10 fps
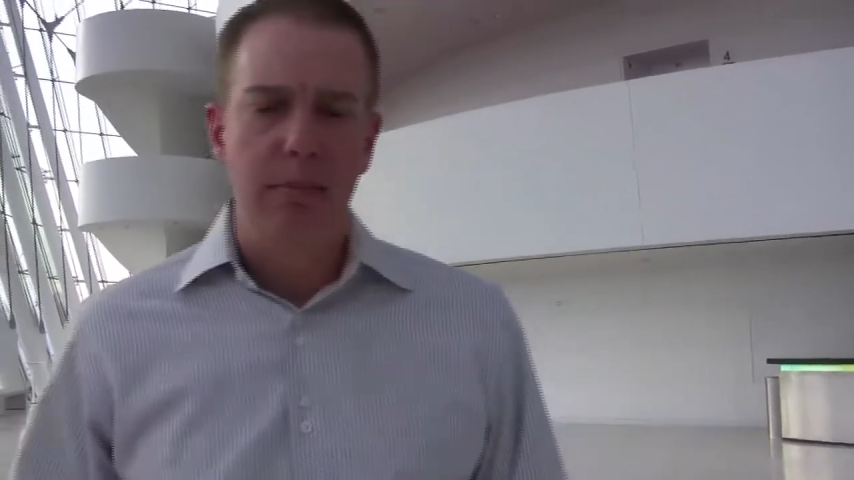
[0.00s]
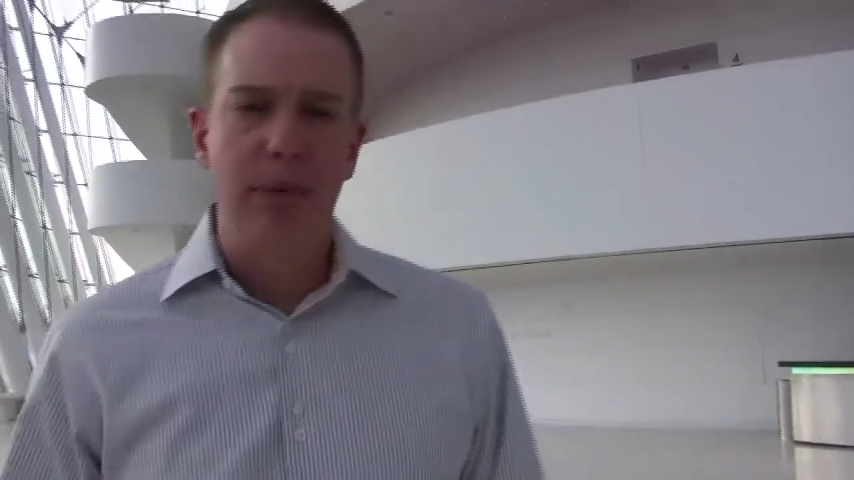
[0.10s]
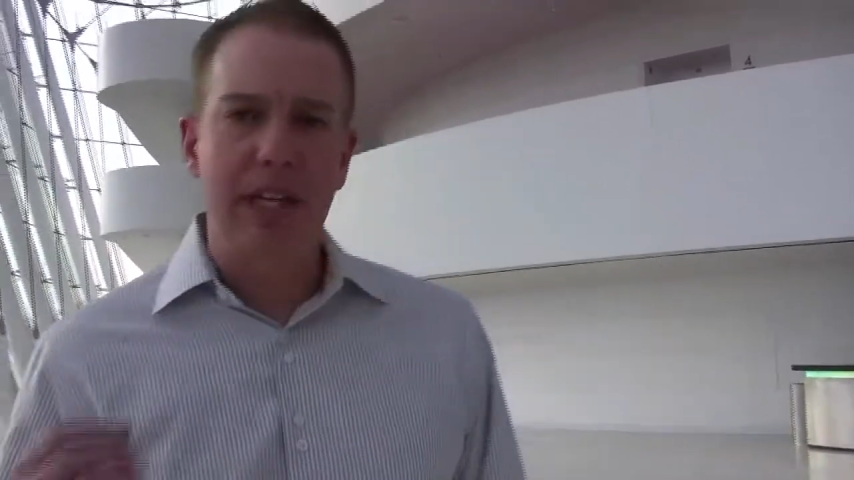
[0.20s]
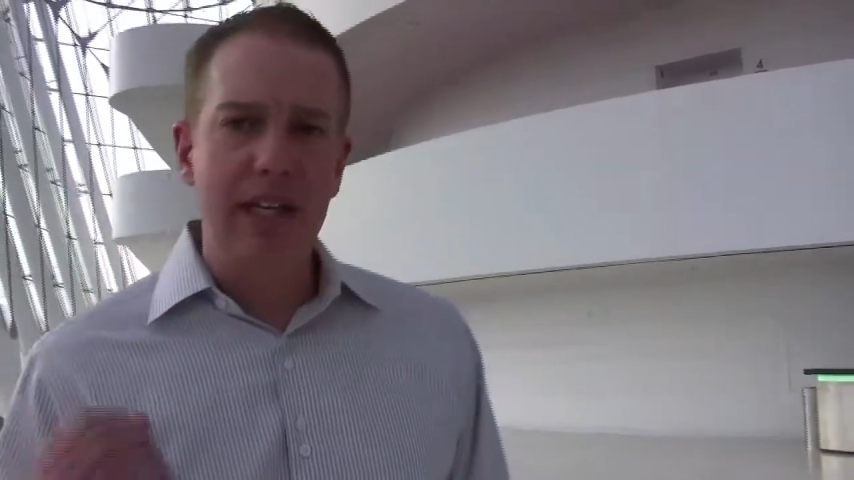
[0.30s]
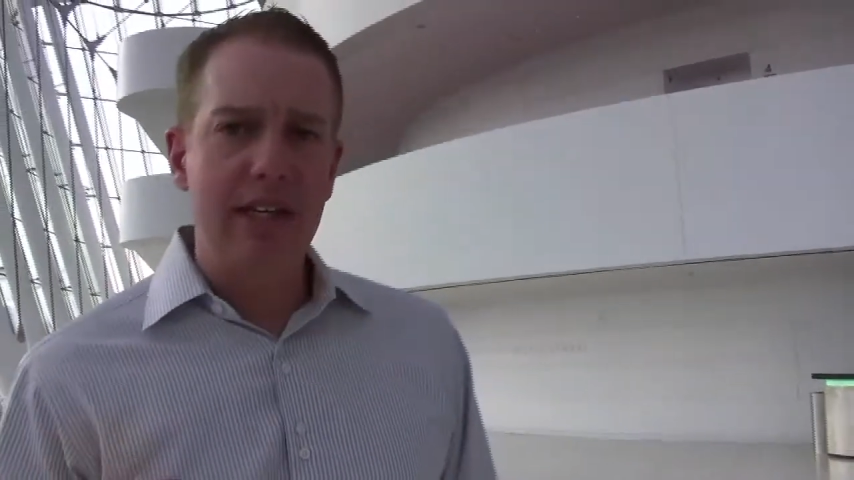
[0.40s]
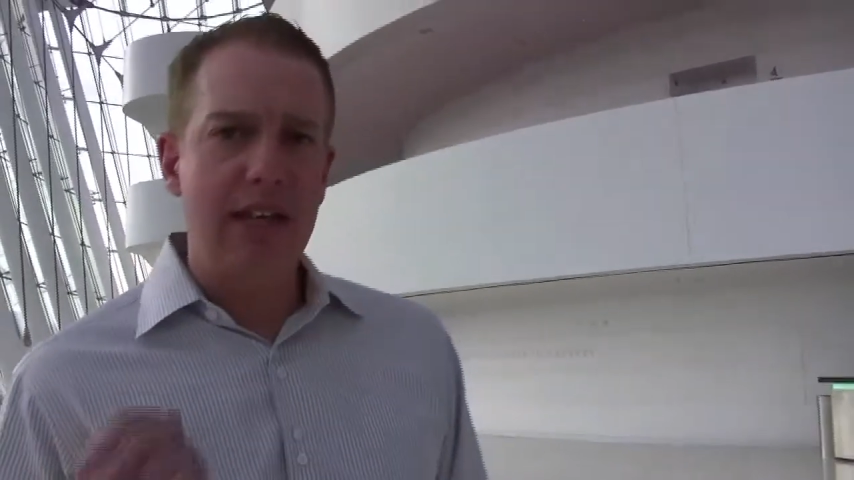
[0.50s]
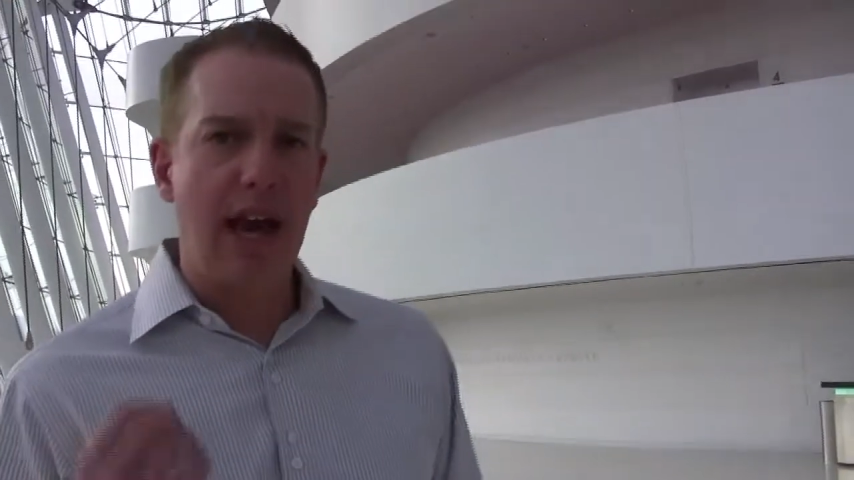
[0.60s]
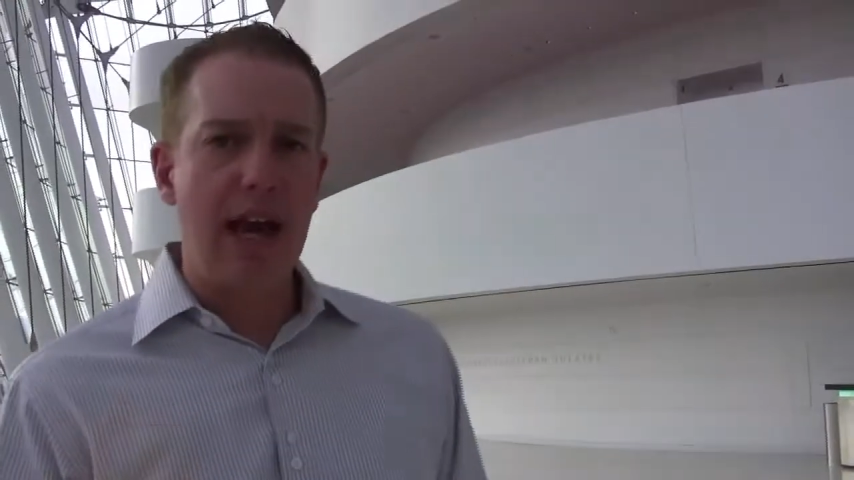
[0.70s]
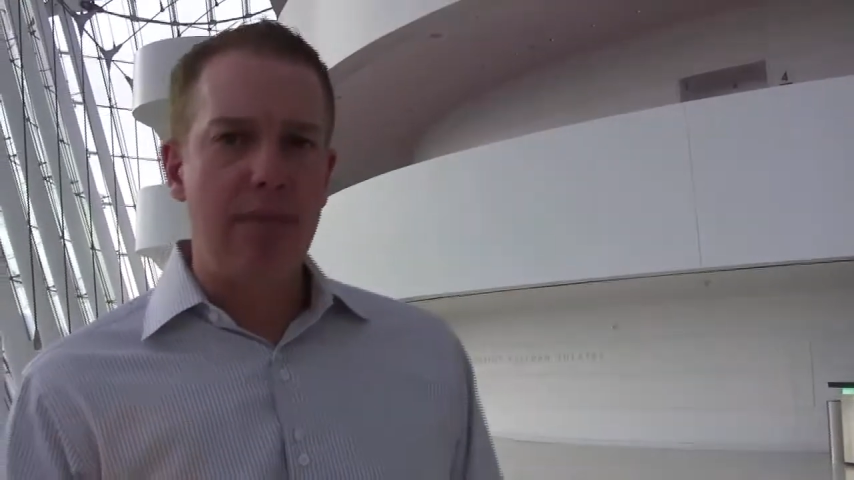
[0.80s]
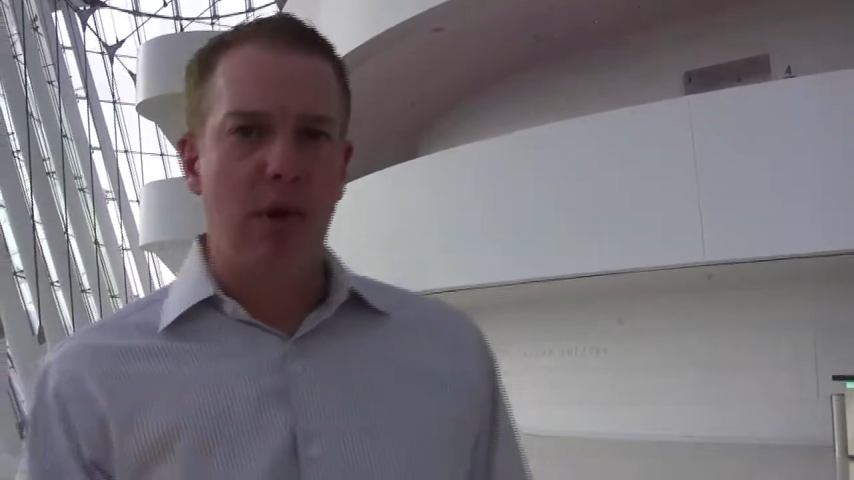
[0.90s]
but getting the
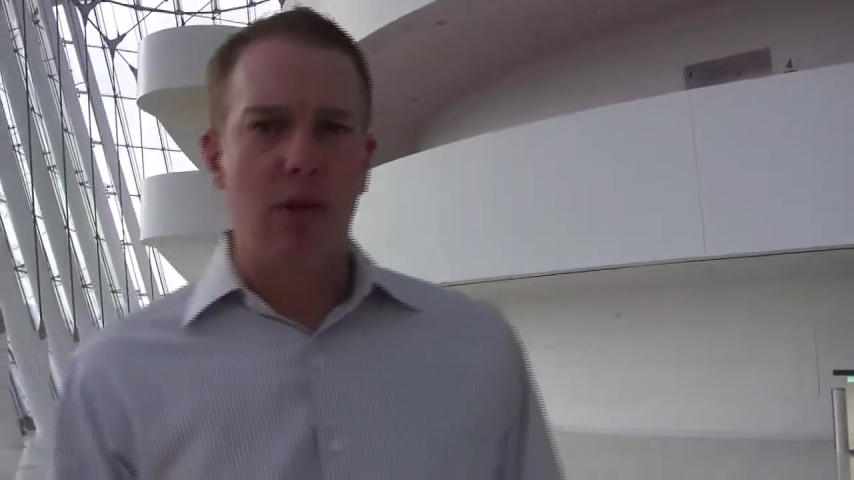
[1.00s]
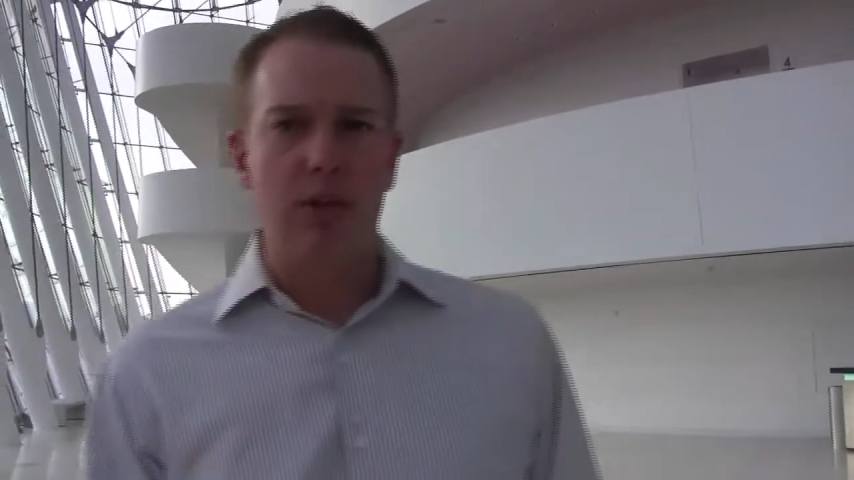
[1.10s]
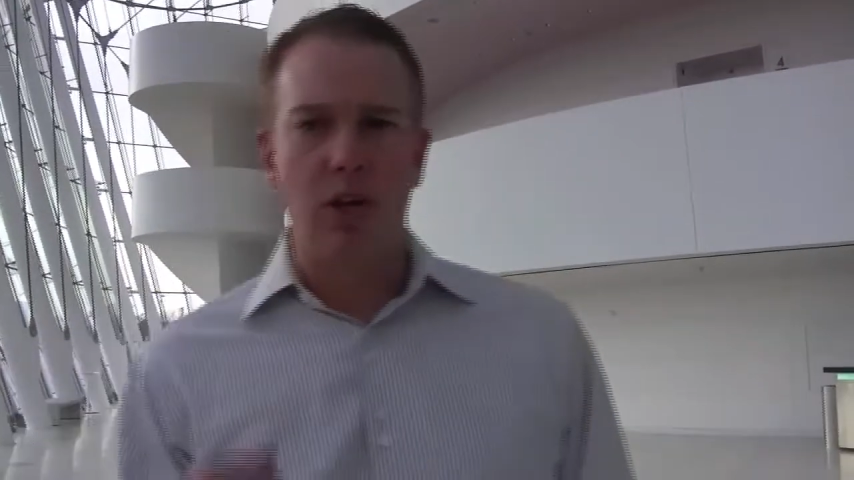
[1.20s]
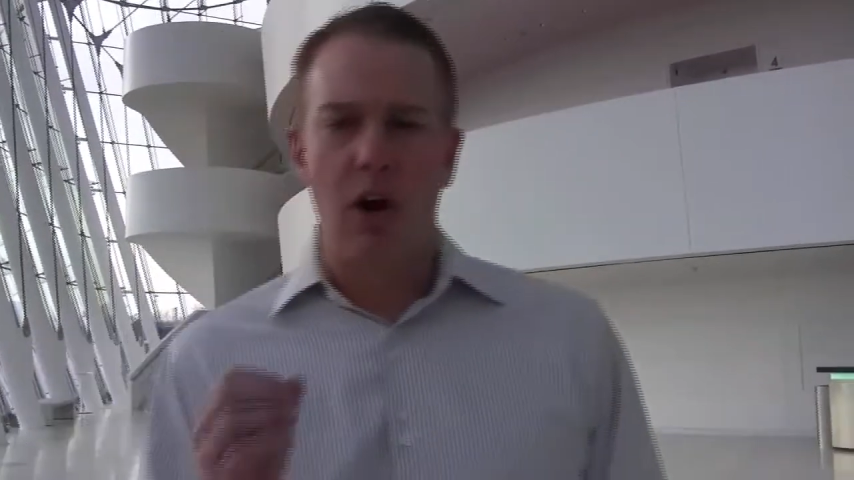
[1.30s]
eyeballs